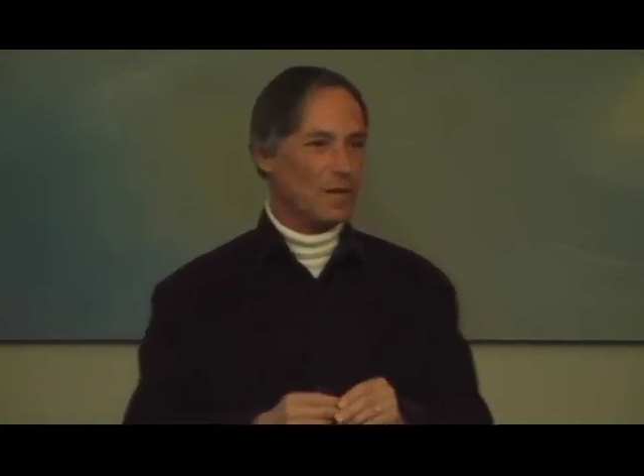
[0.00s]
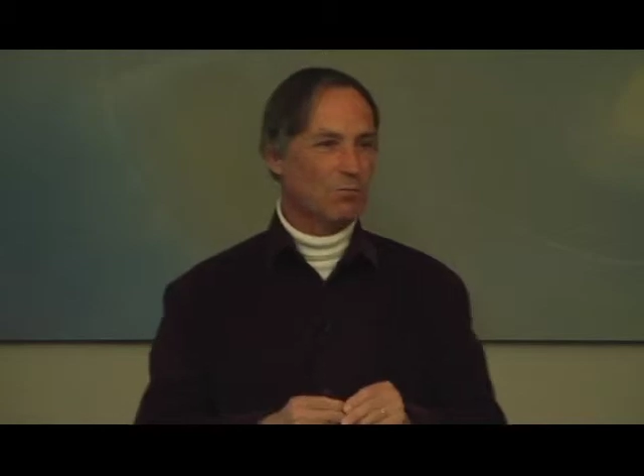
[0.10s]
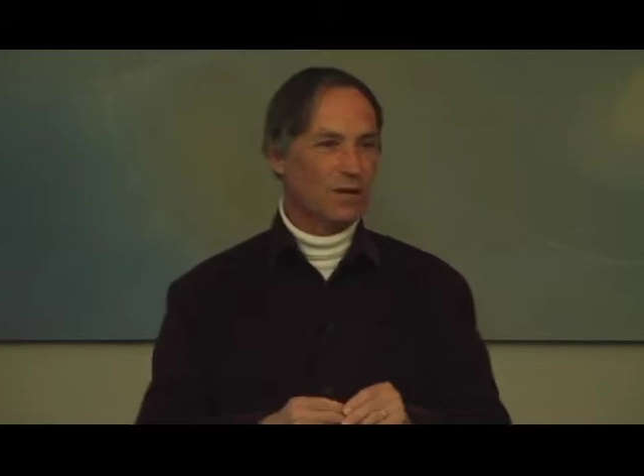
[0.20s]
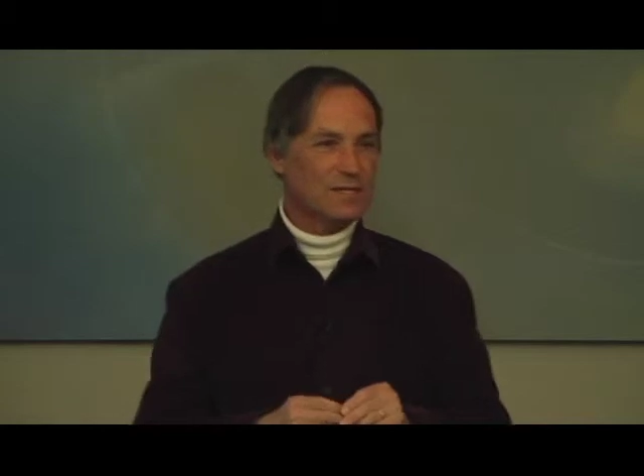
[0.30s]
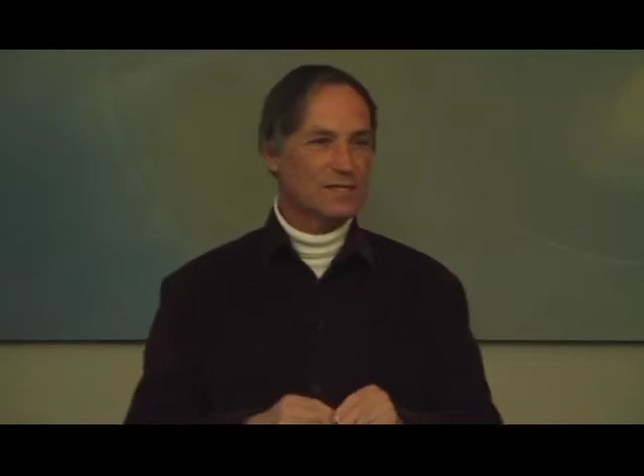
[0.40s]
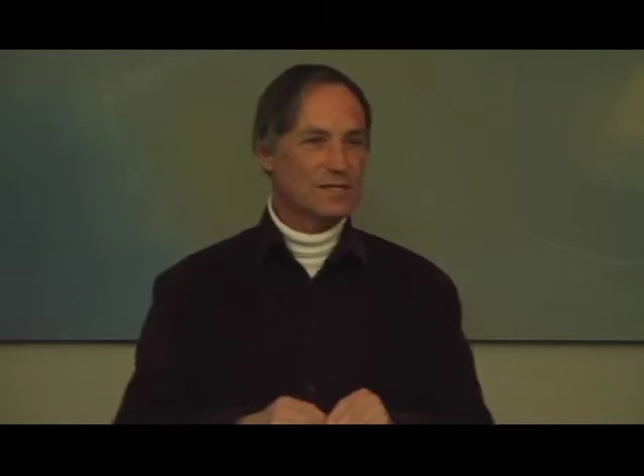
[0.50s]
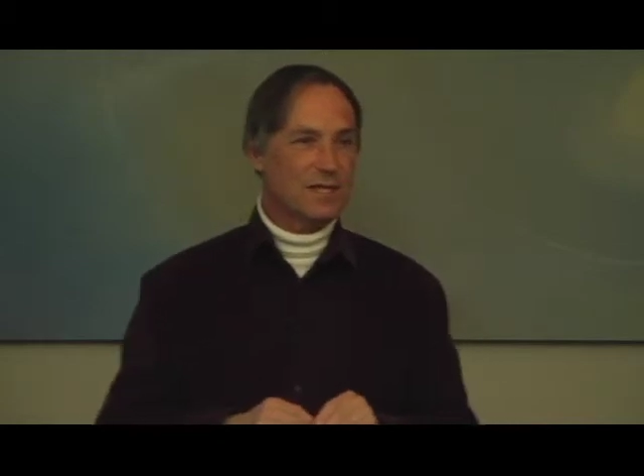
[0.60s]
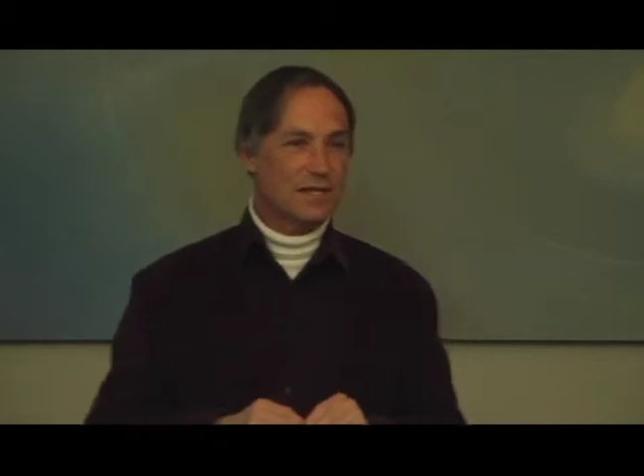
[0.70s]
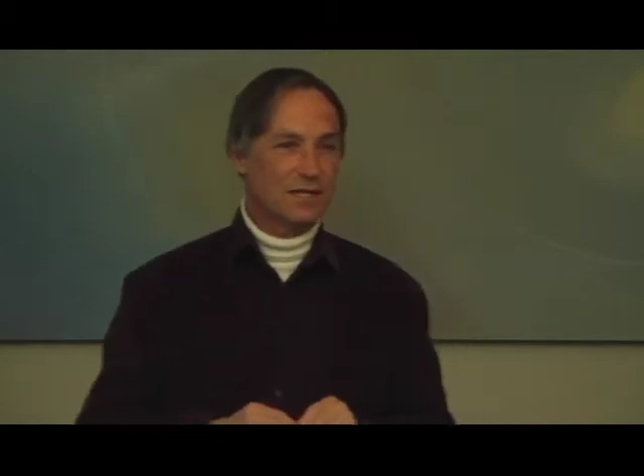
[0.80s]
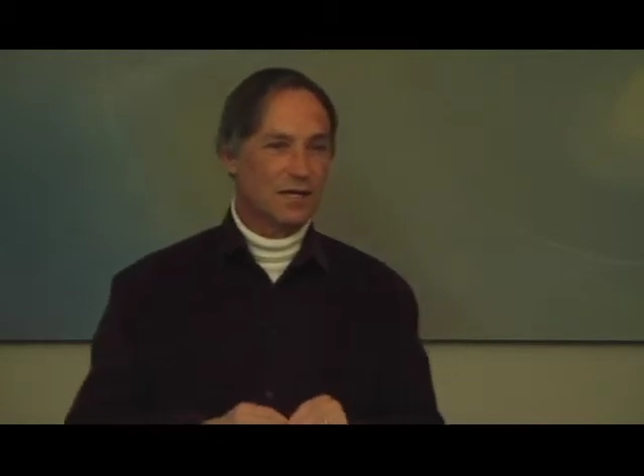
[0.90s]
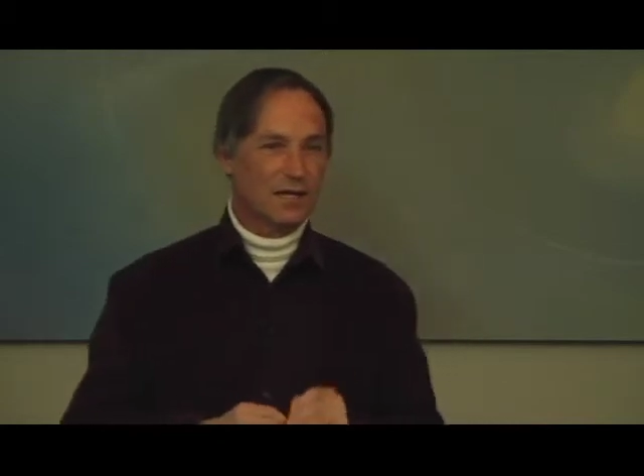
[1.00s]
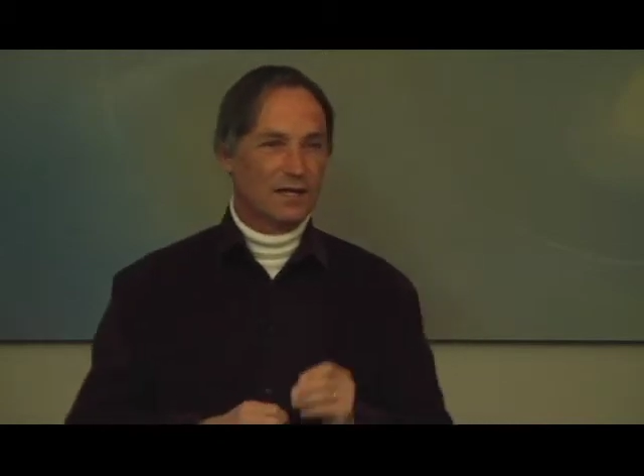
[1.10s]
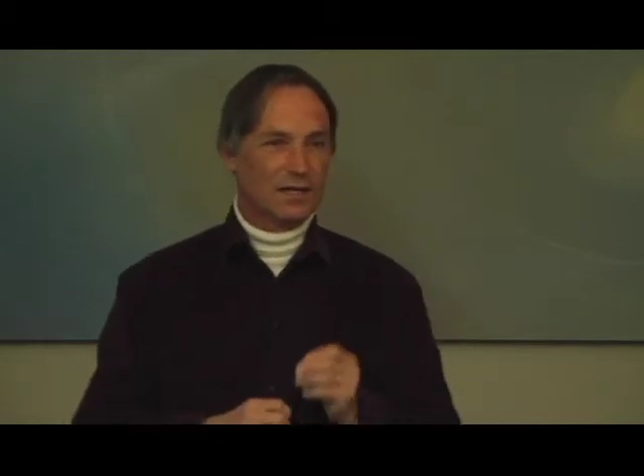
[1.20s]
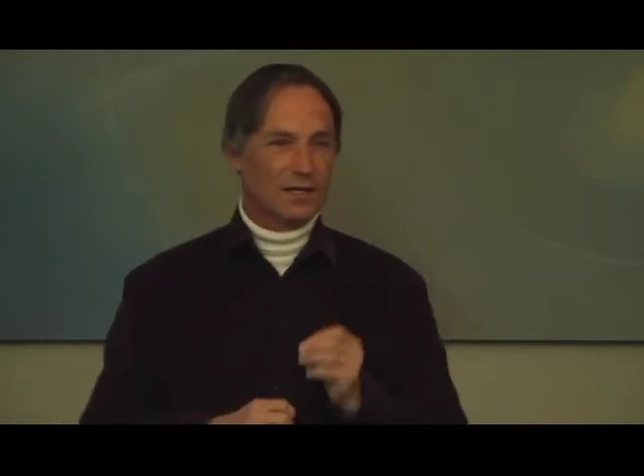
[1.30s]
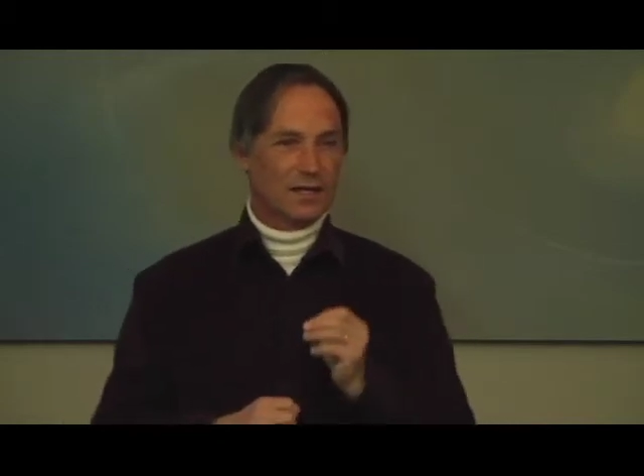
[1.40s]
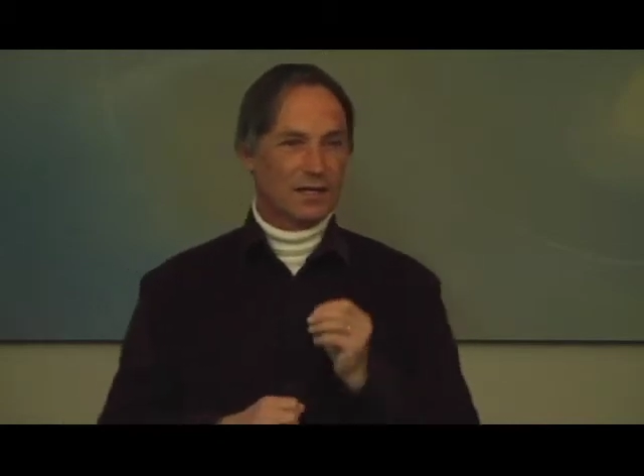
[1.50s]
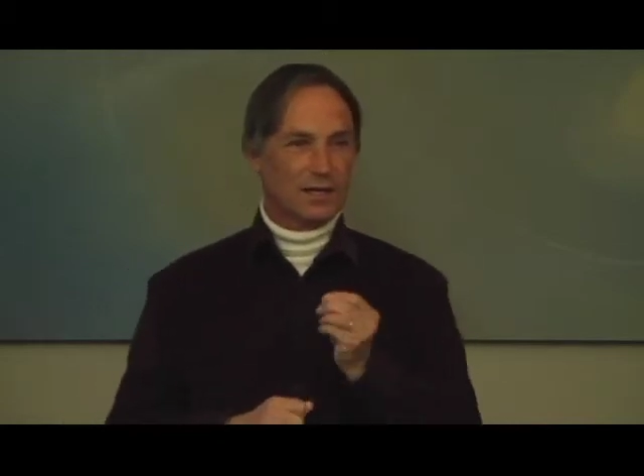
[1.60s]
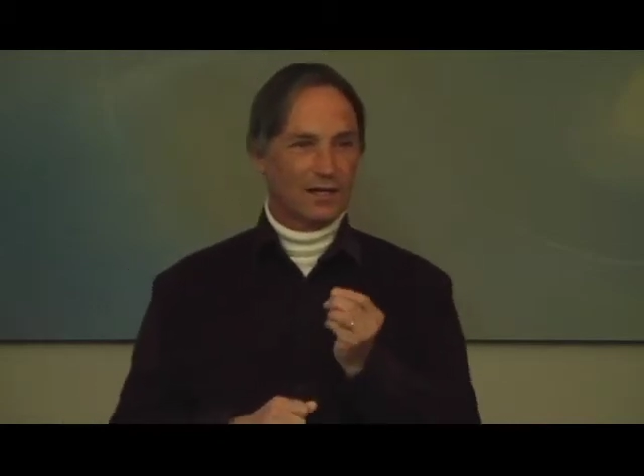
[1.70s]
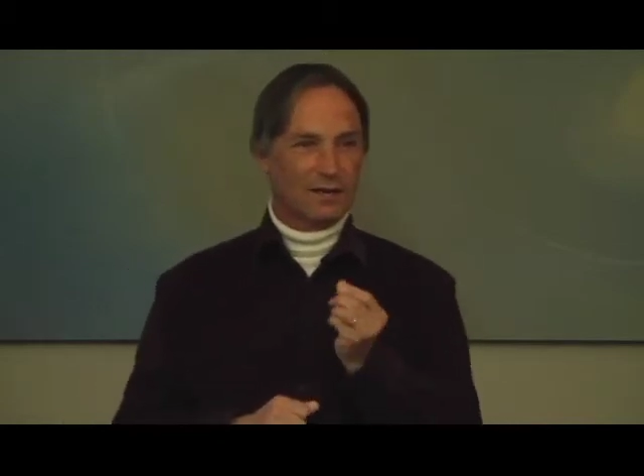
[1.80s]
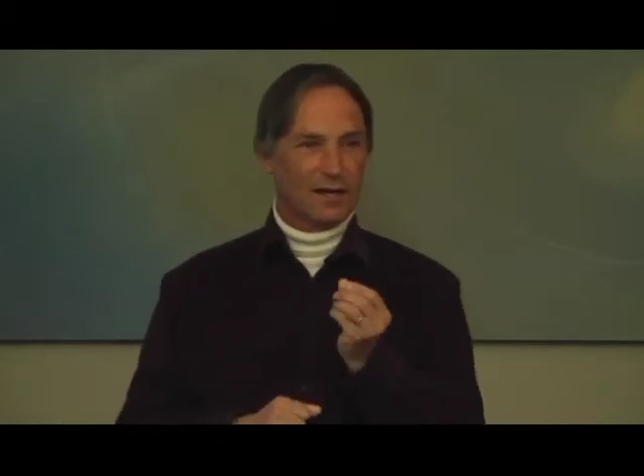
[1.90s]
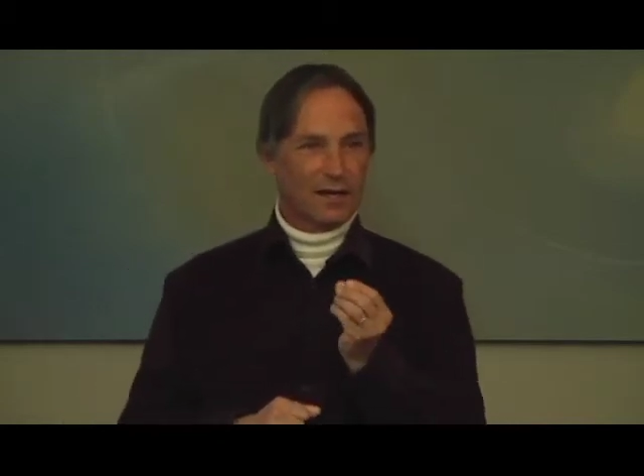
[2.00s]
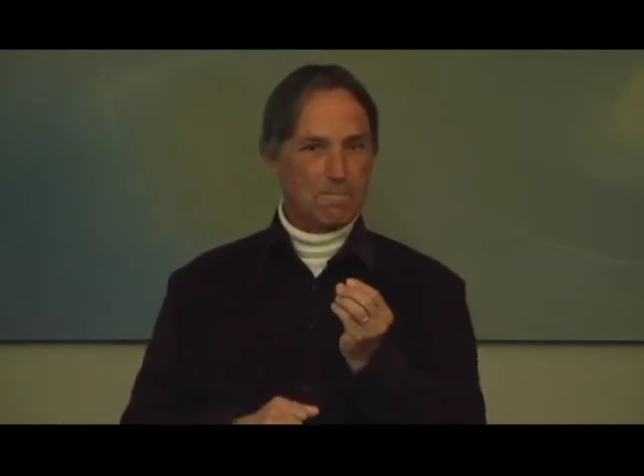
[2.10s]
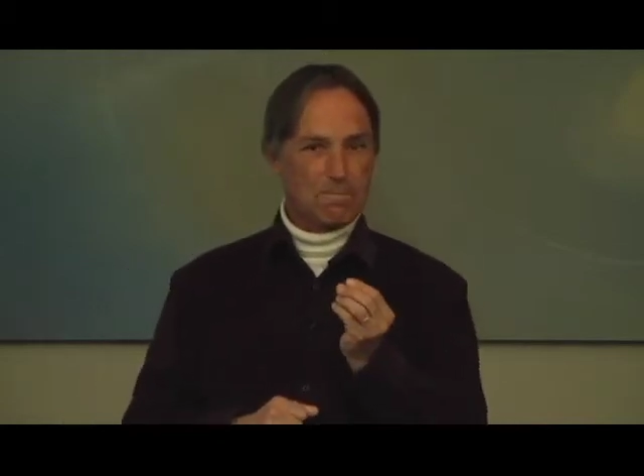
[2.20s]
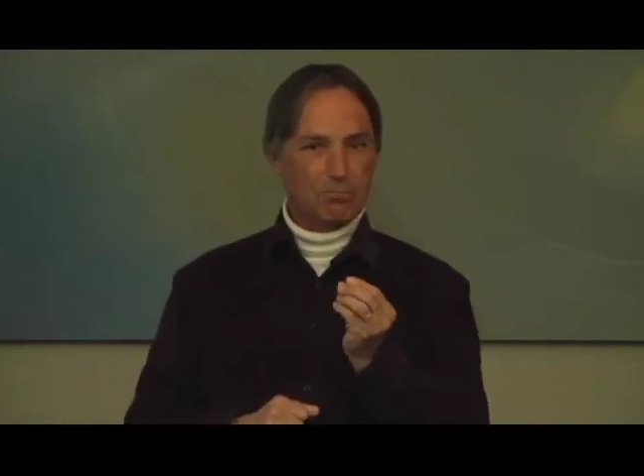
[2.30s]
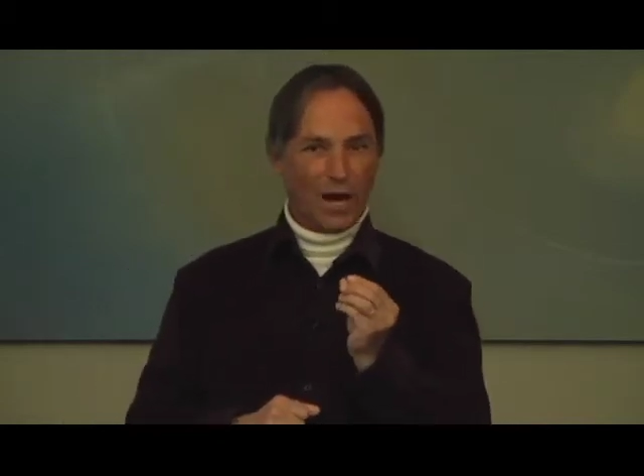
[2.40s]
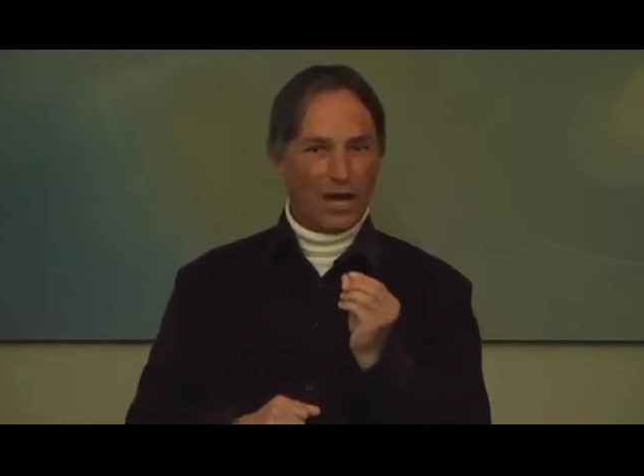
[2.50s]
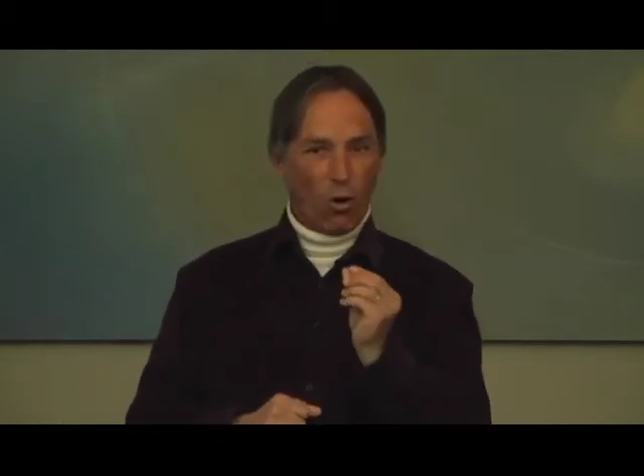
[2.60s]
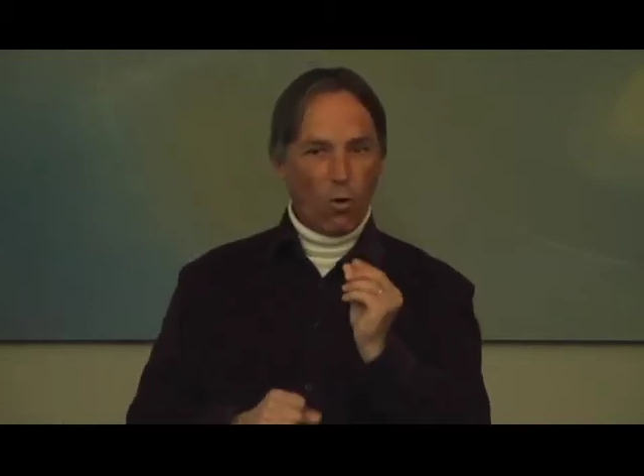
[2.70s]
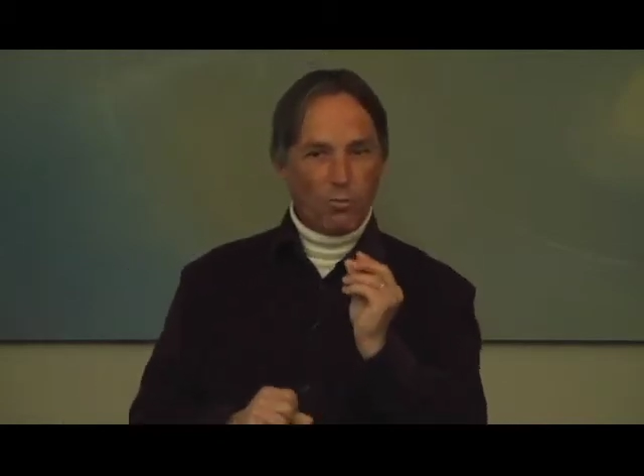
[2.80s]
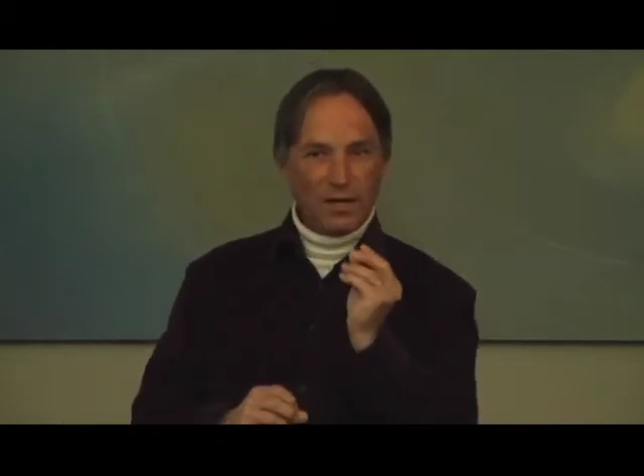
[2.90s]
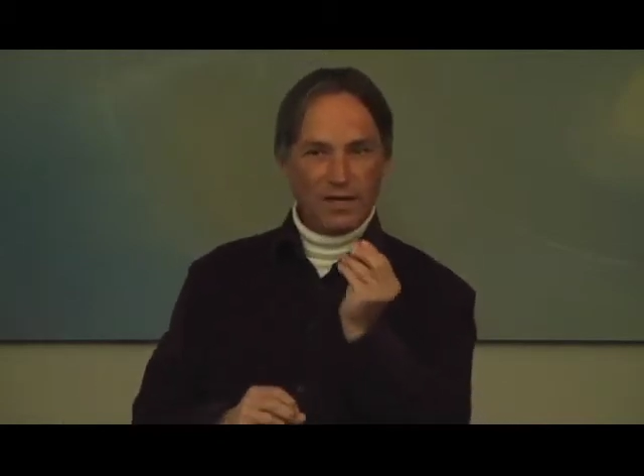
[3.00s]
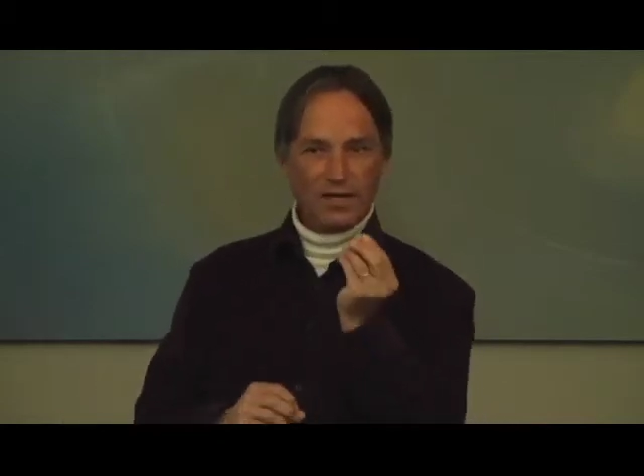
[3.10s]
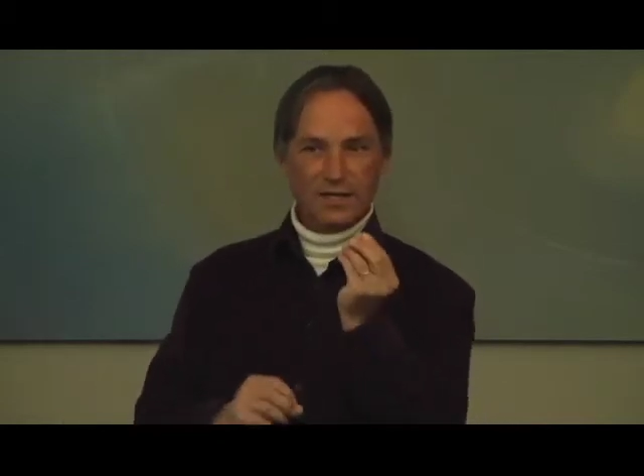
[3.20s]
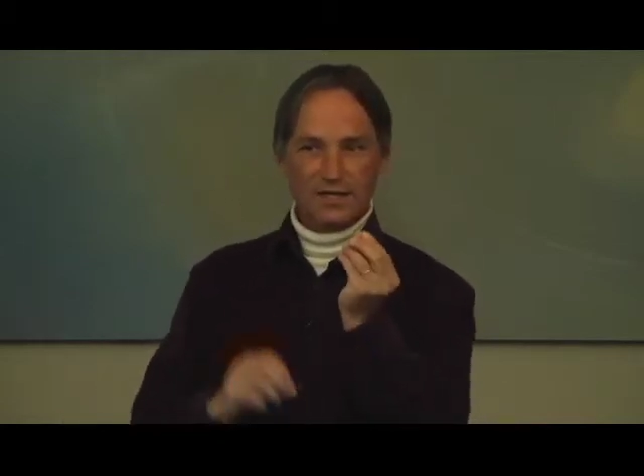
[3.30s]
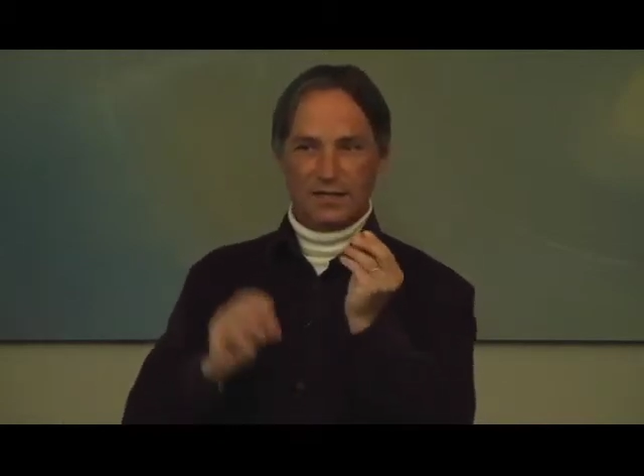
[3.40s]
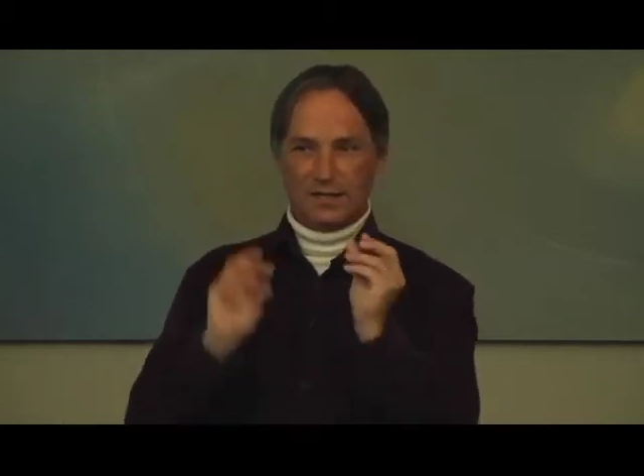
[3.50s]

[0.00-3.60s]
but still, by opening